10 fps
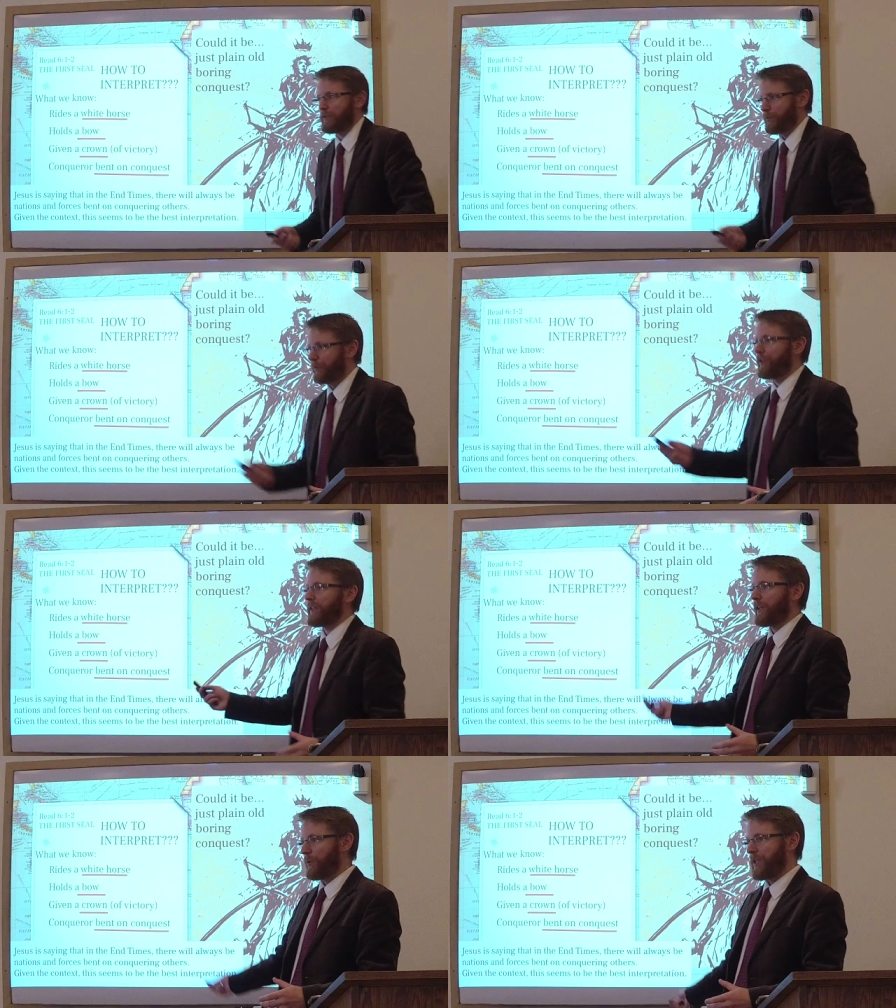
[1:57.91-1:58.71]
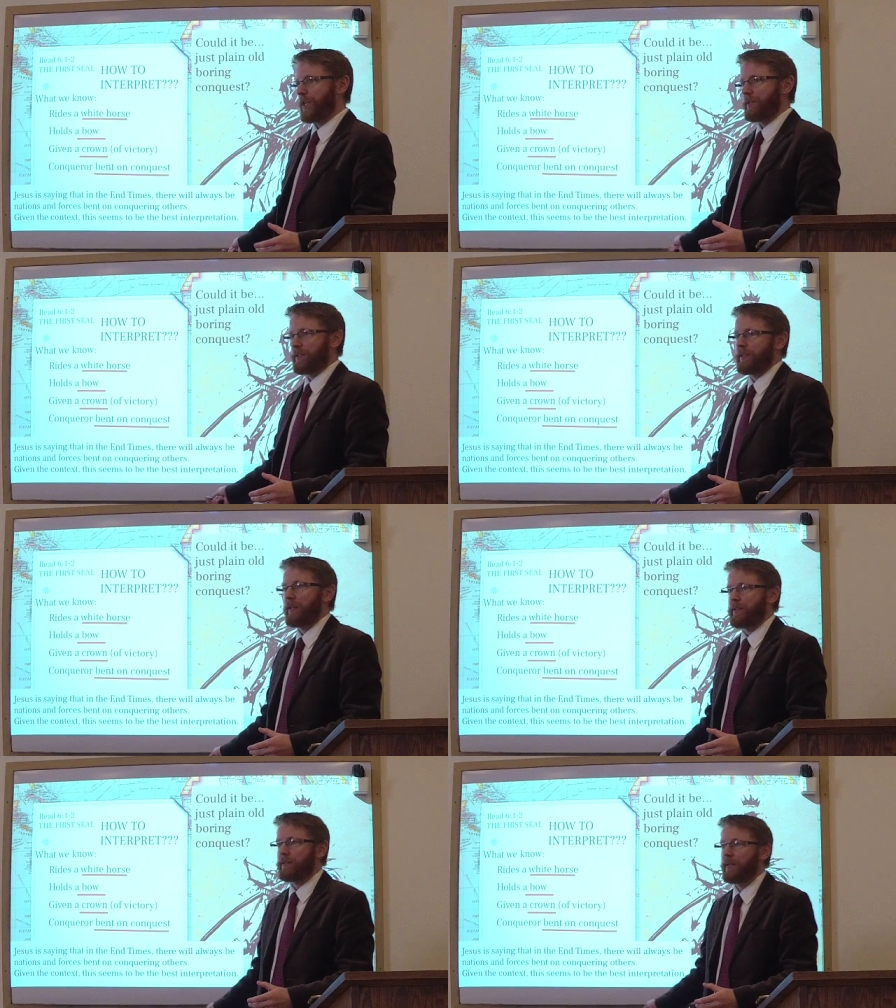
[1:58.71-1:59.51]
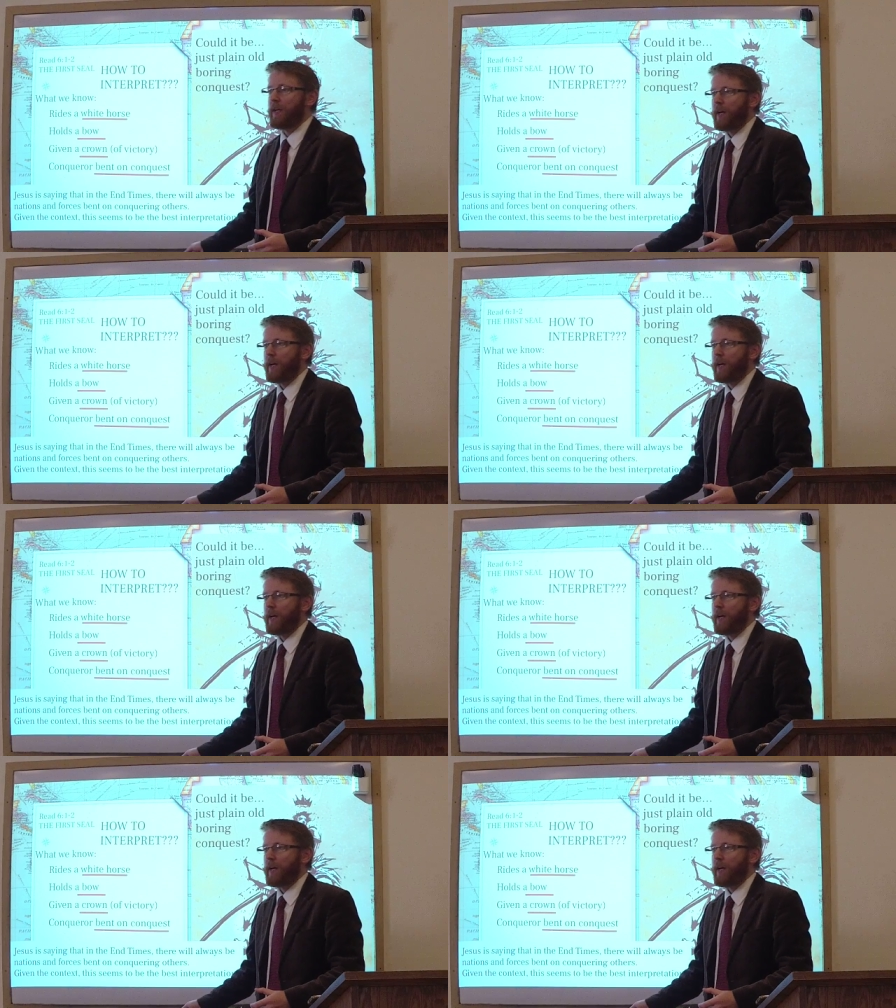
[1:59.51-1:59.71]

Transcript: It's reflecting what Jesus says